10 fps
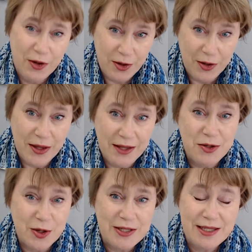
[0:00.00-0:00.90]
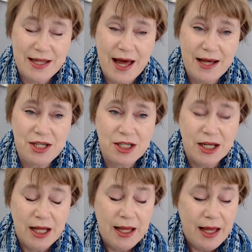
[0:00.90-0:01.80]
in your stash,
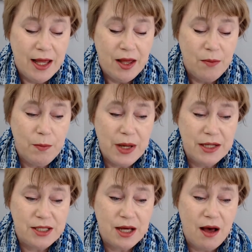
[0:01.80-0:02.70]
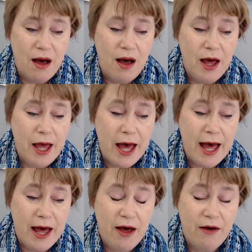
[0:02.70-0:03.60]
but I
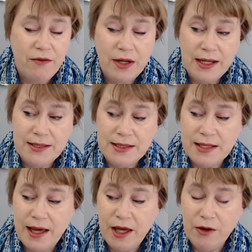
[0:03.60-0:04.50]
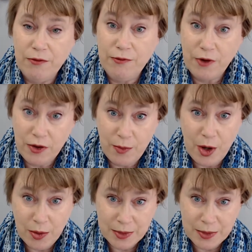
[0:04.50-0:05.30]
have, let's say, for the moment